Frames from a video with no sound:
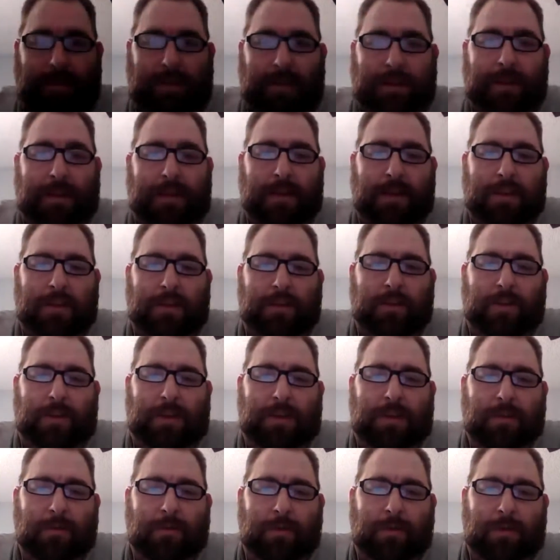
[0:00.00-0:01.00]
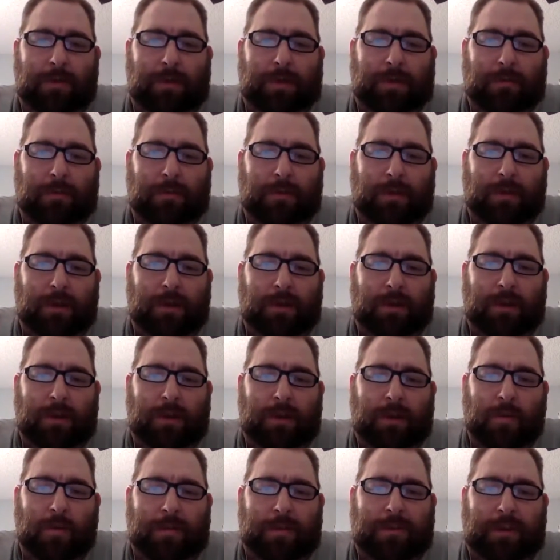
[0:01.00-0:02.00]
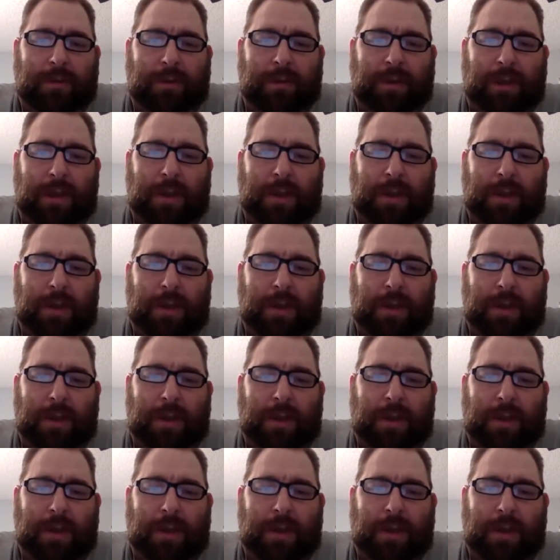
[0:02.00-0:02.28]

And do you really want to go with an